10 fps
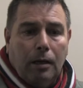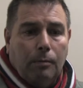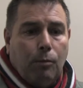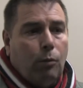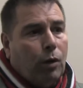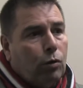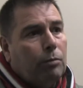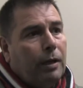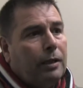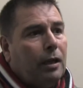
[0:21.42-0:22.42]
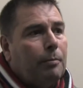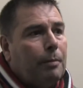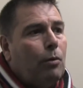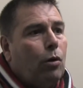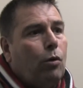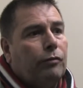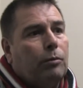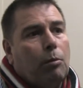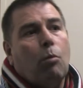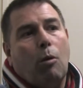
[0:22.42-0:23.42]
But we could have made it a bit more
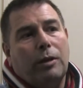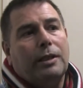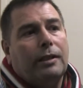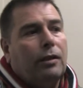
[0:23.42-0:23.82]
comfortable than what we did.